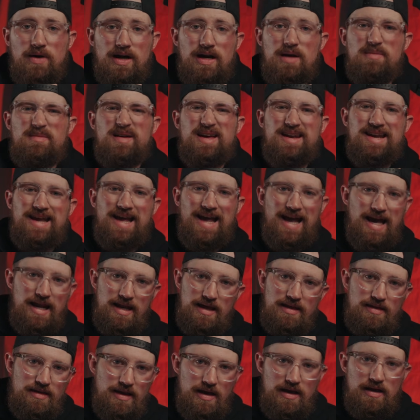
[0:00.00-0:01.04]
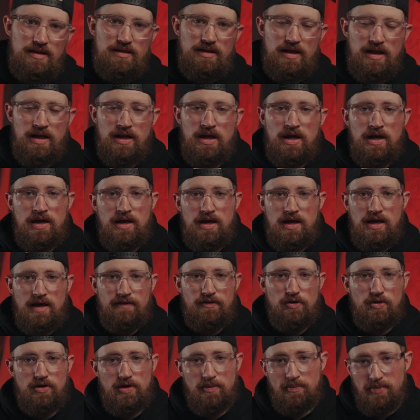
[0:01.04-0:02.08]
recommend anything that if
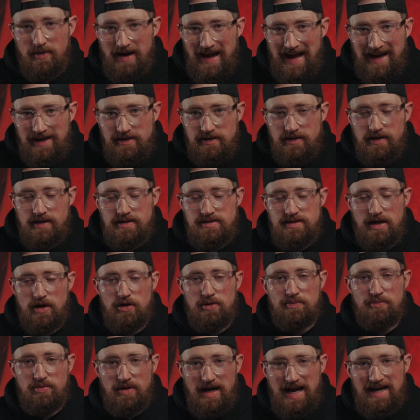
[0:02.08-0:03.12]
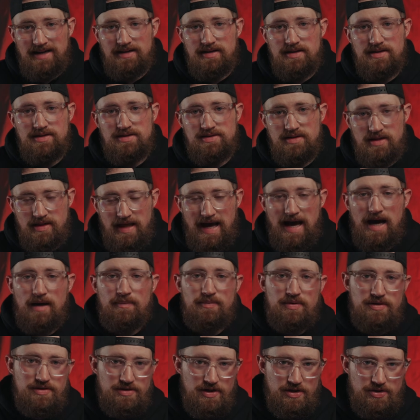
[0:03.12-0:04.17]
you're gonna practice, I would practice that
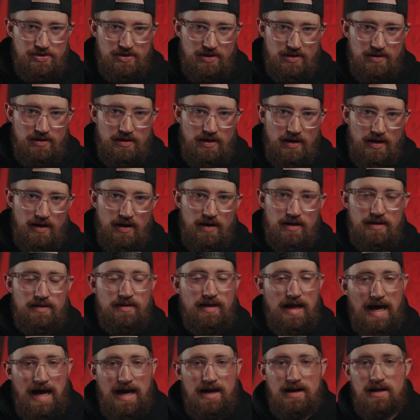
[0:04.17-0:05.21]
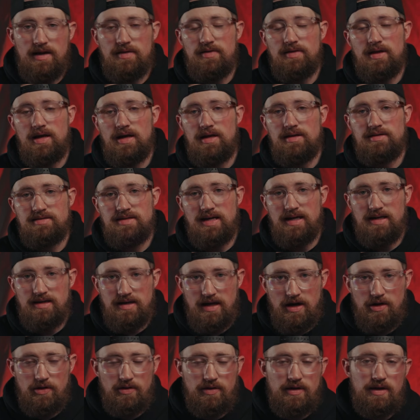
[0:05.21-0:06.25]
position. That, and then
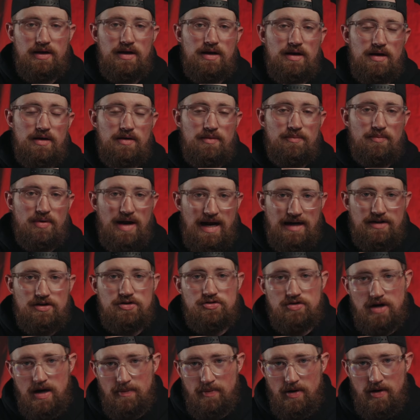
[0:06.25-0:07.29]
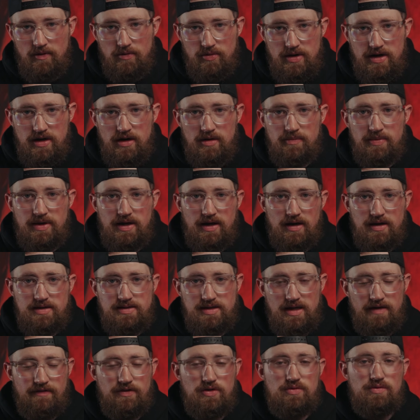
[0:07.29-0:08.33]
secondarily, practice tripod rear,
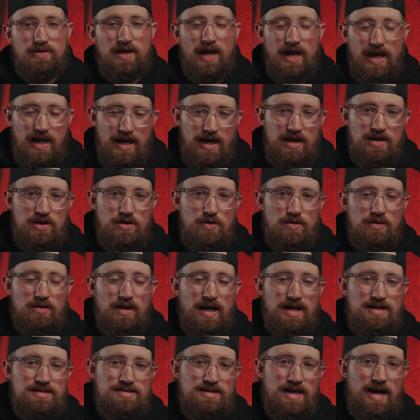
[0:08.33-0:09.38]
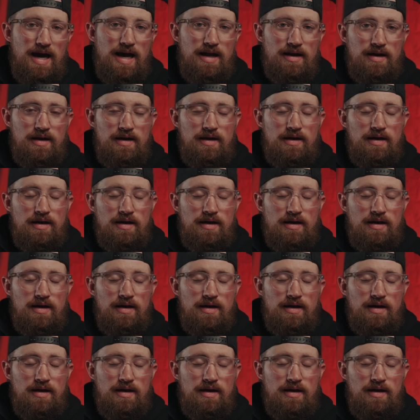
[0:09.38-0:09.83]
because if you can utilize that,